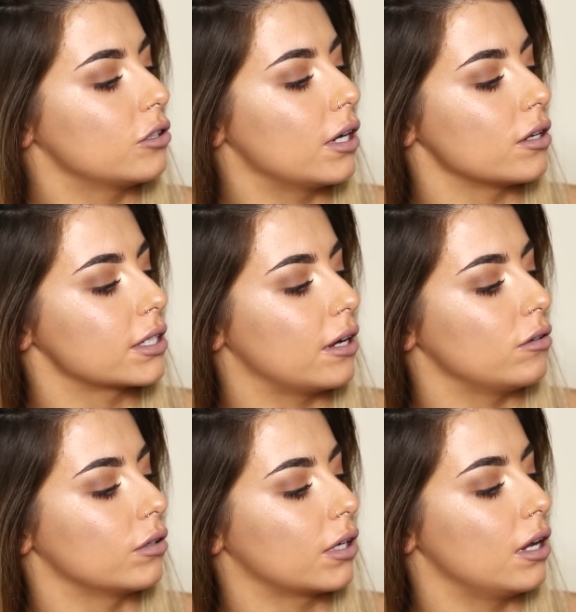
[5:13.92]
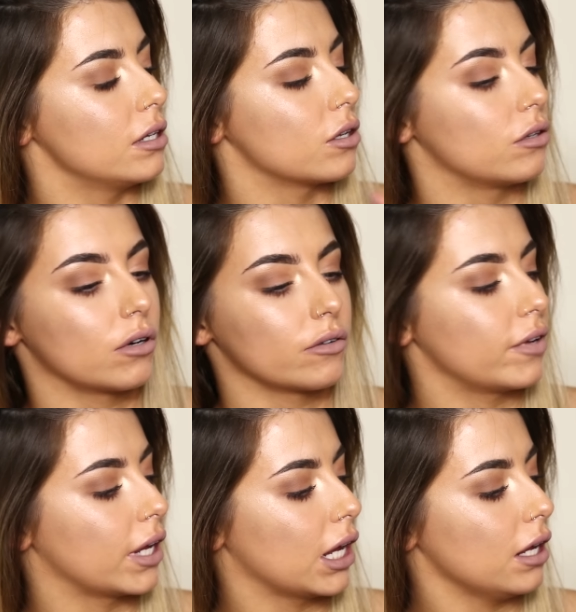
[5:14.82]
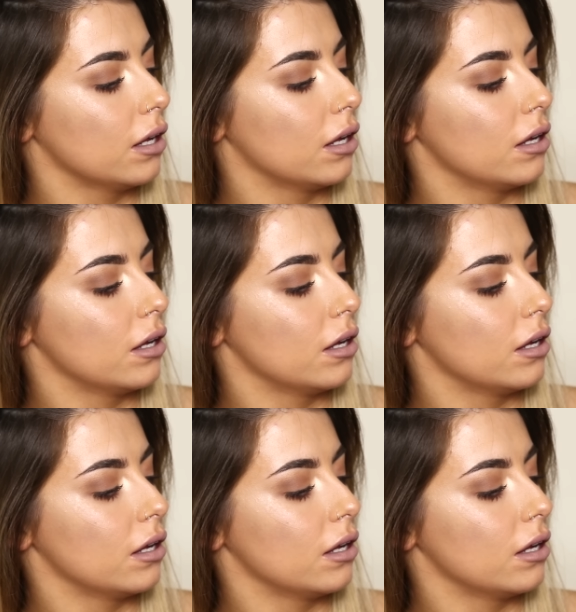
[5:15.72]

Try not to get all the colours on the wrong finger.